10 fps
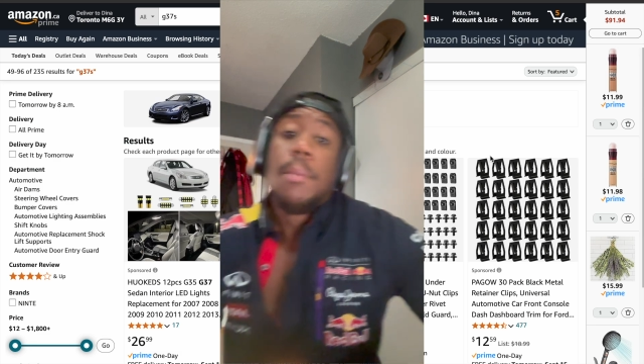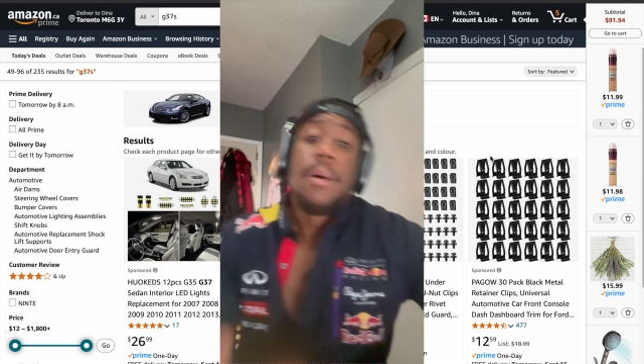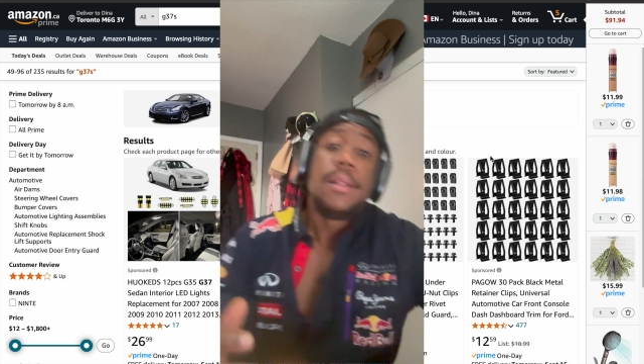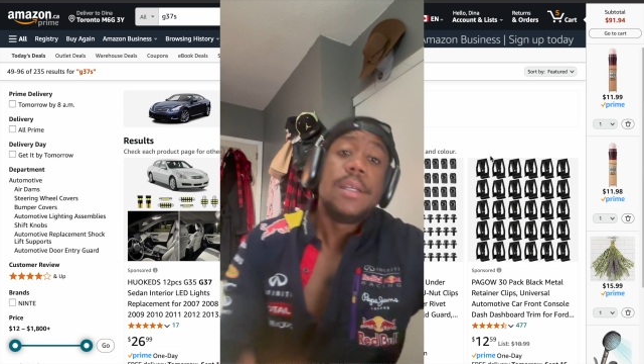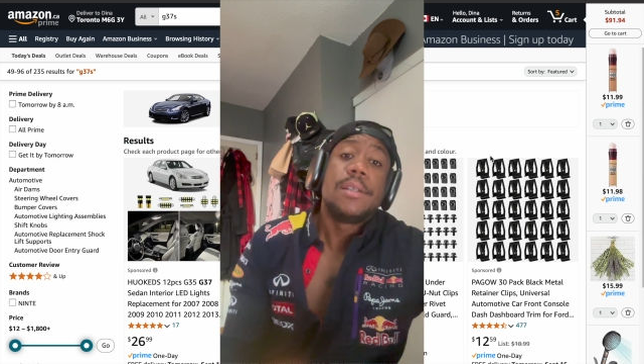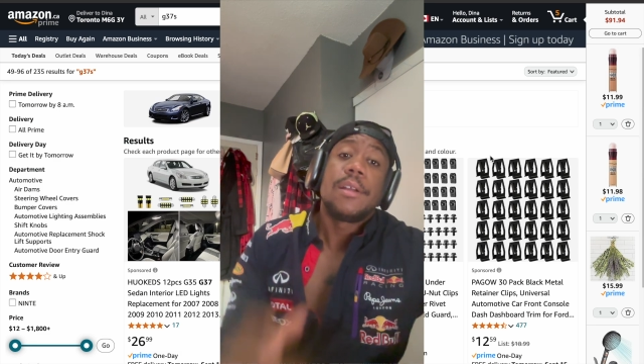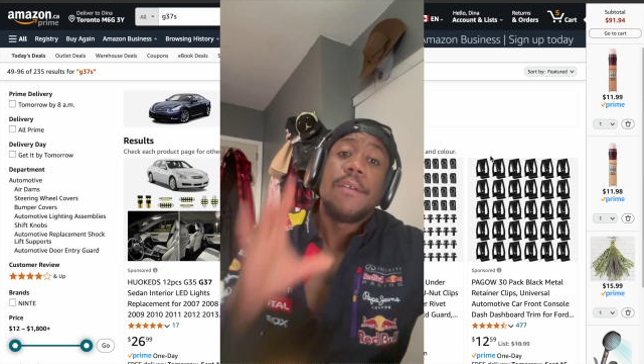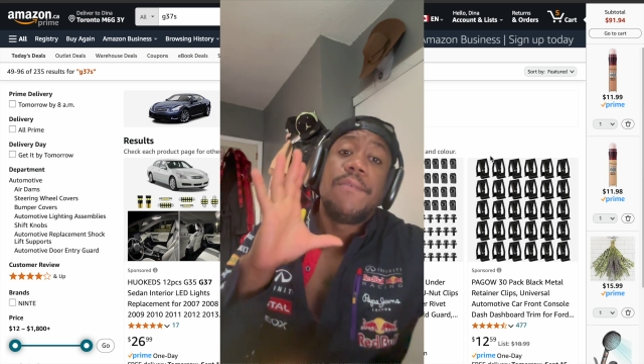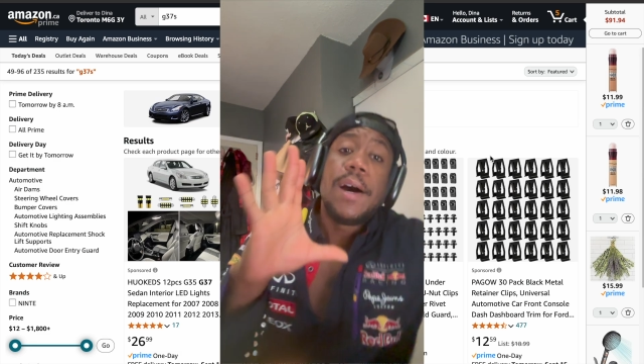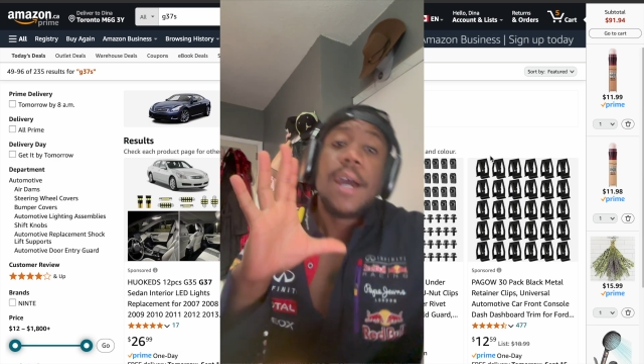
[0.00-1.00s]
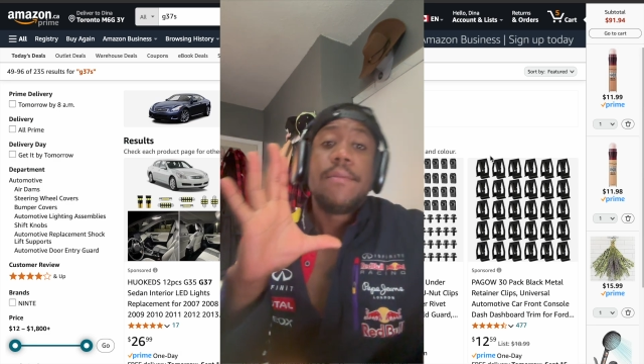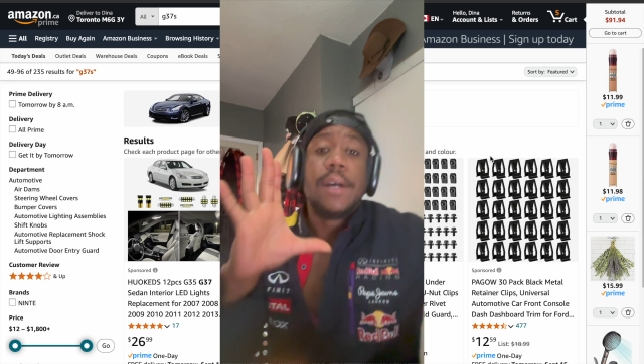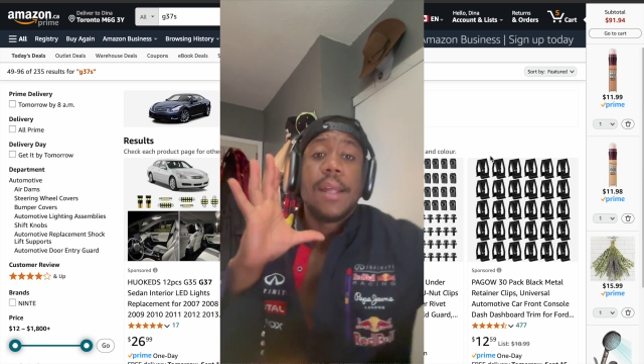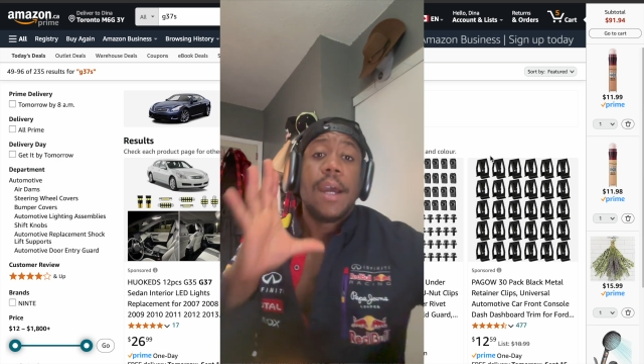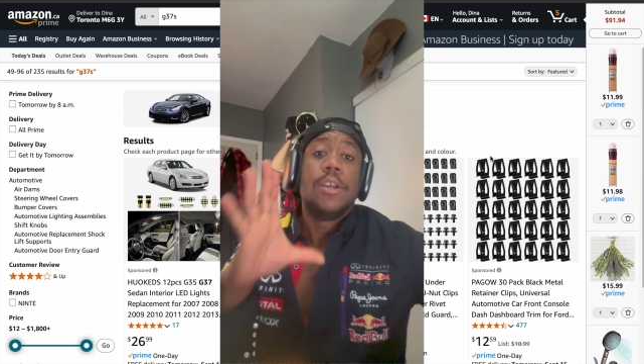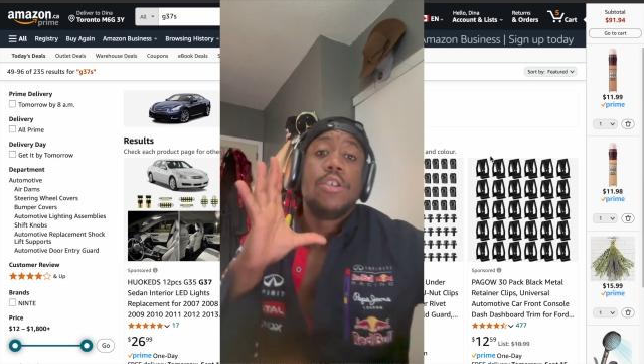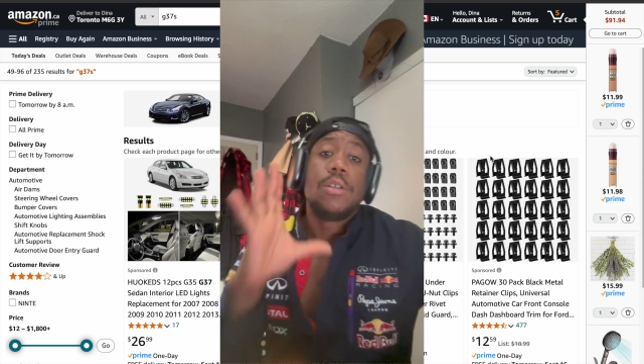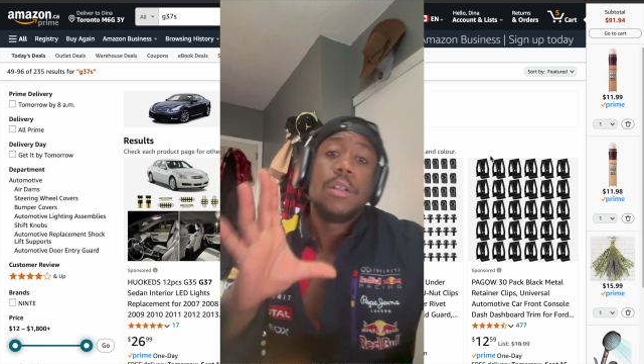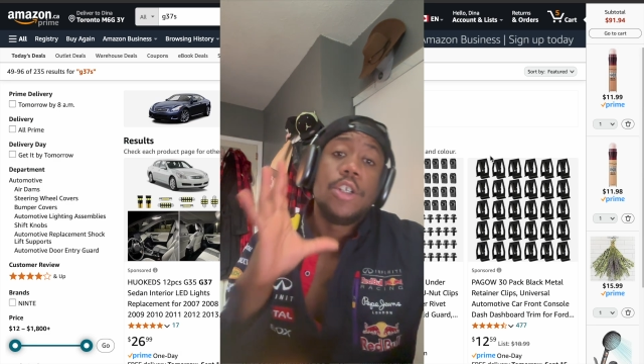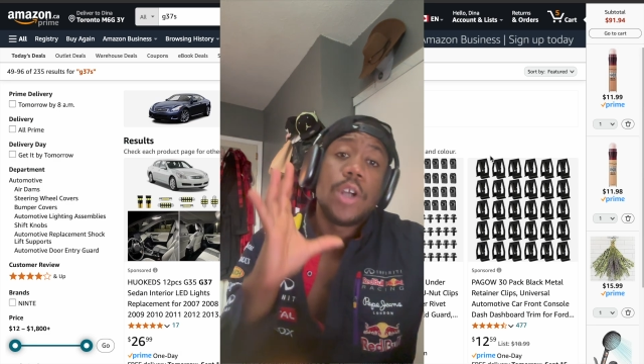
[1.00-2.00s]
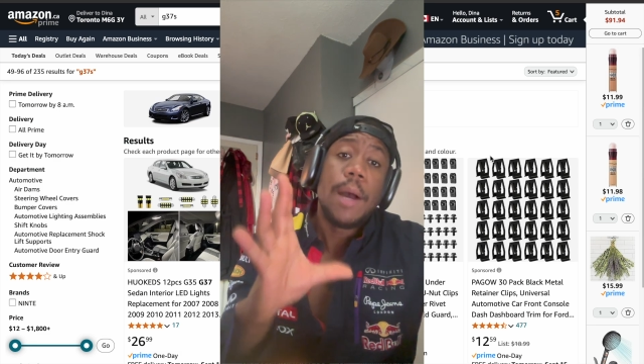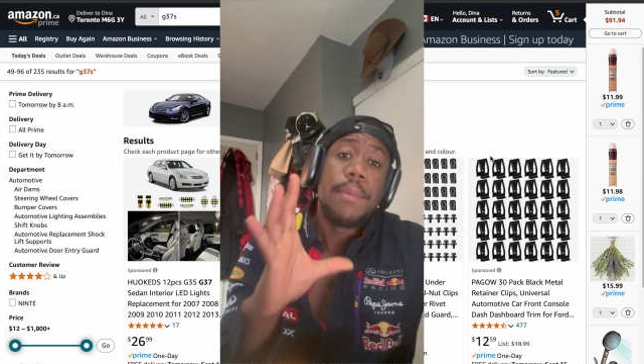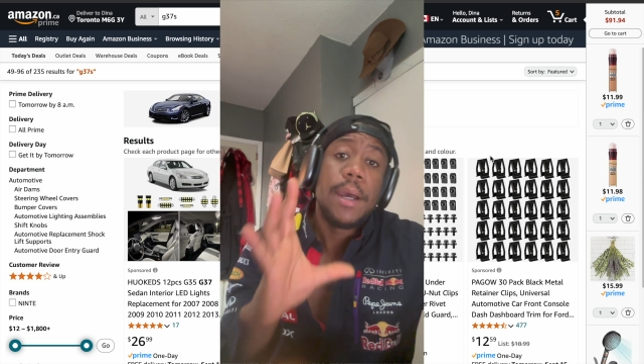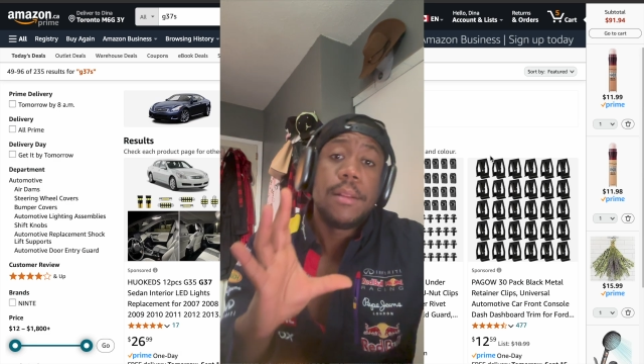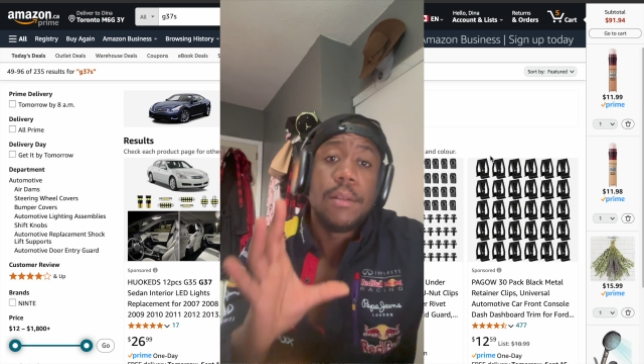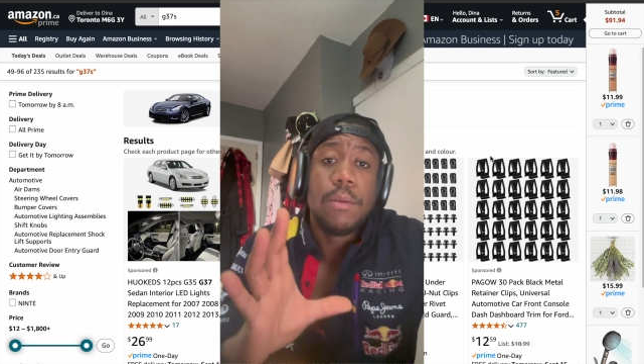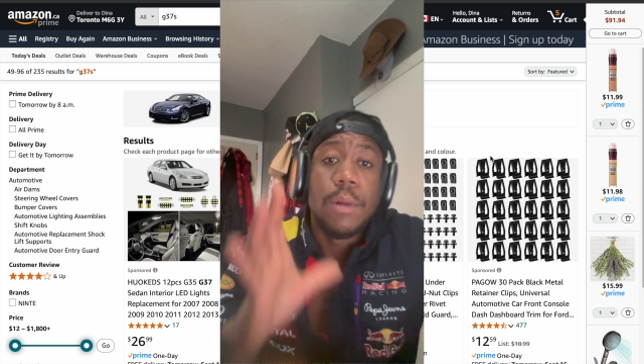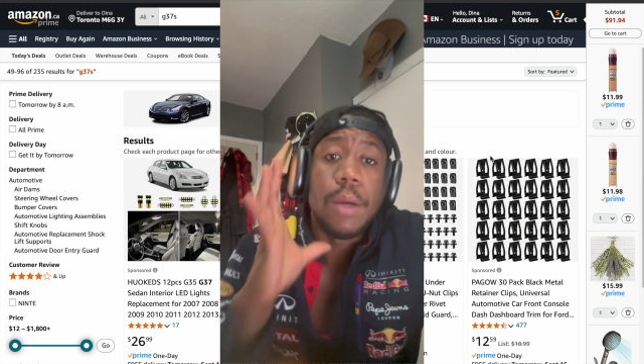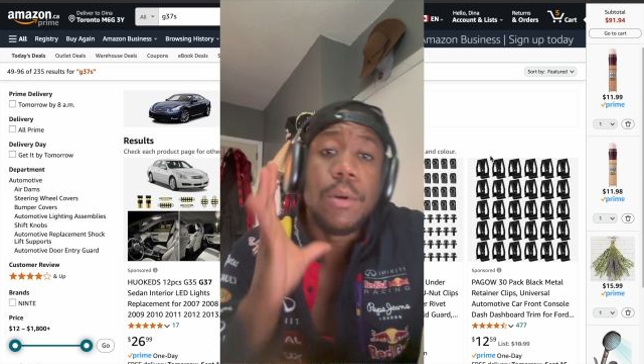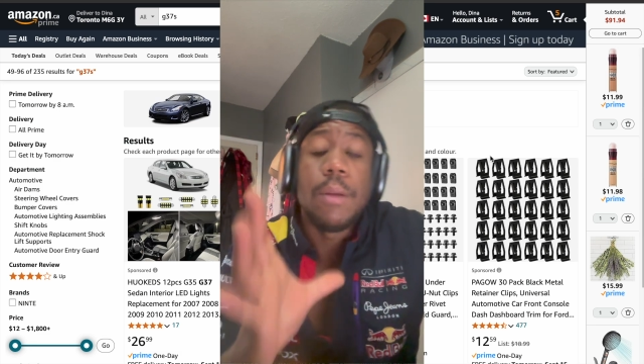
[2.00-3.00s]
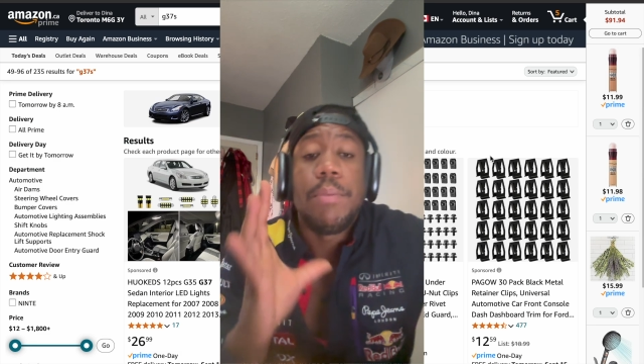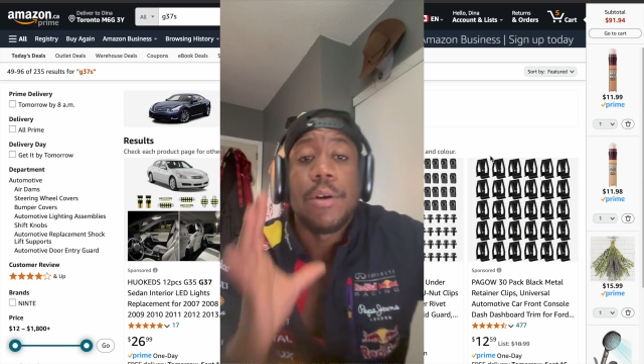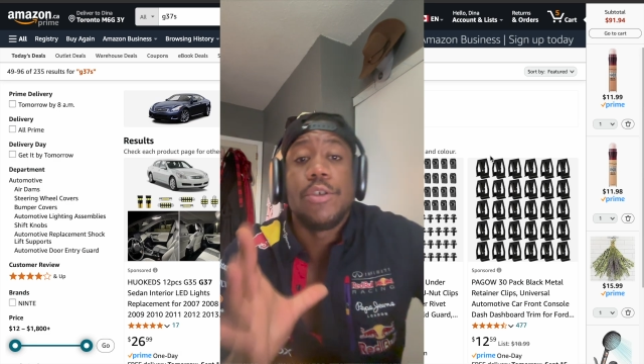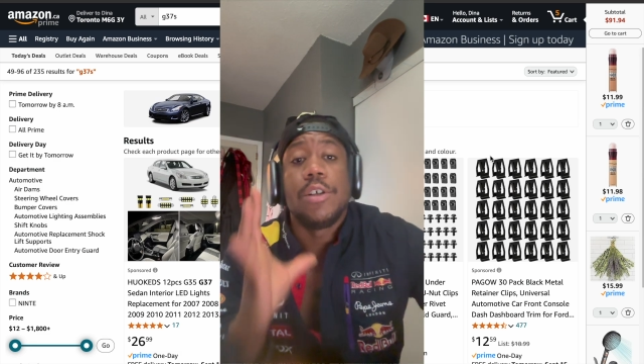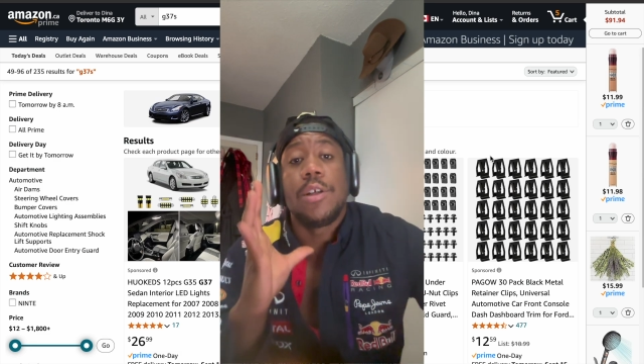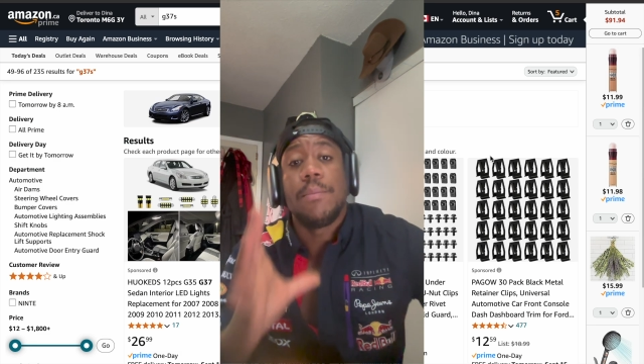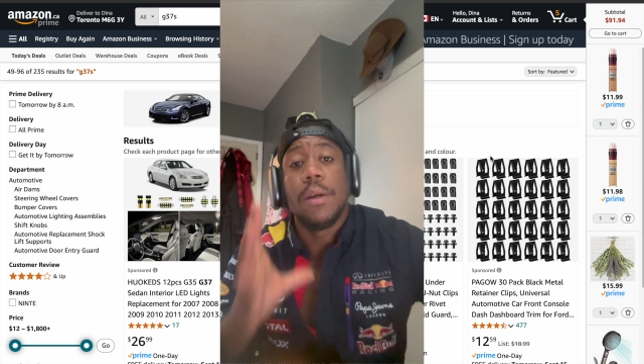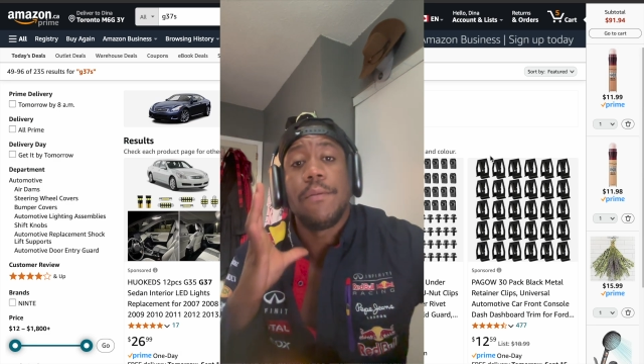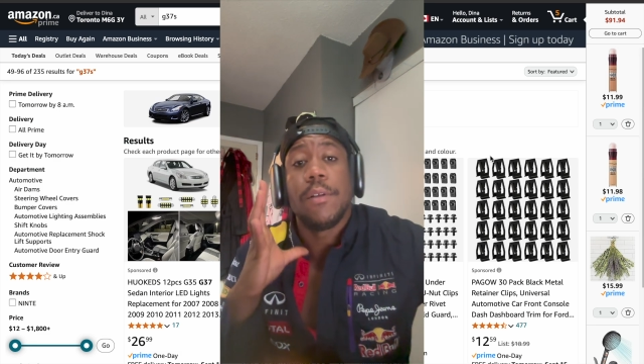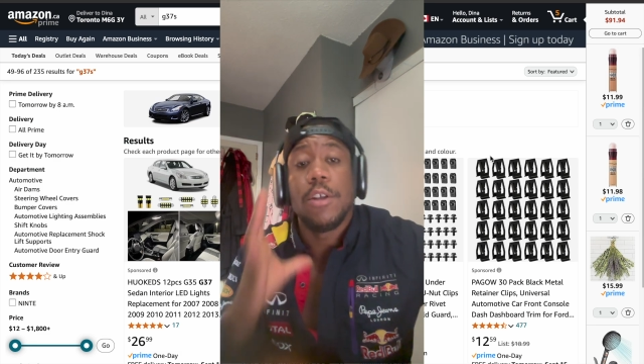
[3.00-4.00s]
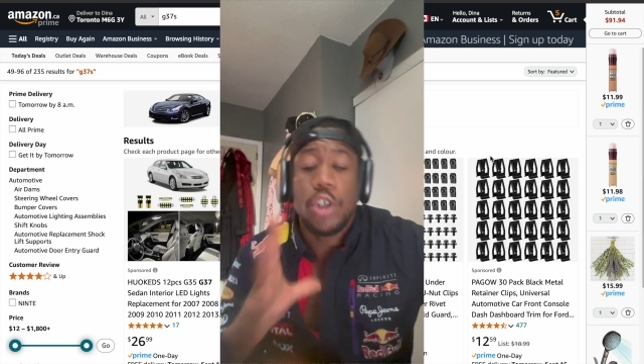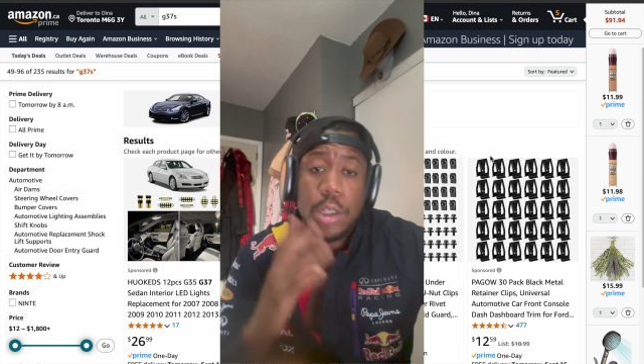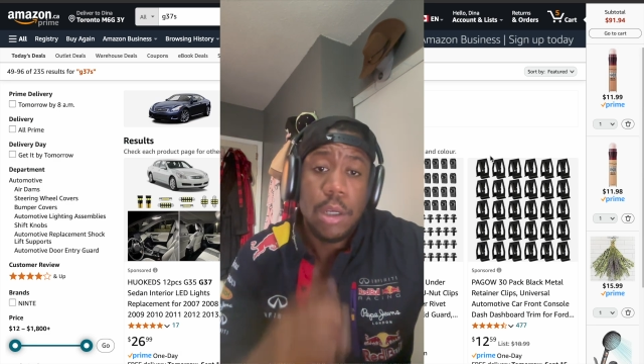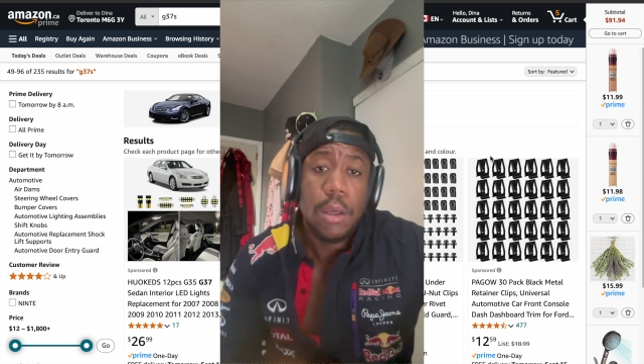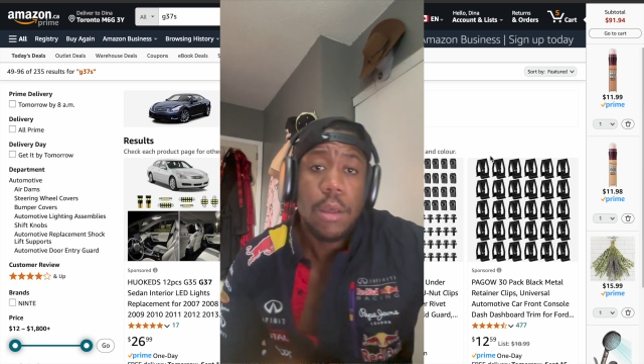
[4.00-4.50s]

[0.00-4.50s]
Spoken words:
but these are the 5 that I usually shop at when I want to purchase something for the G.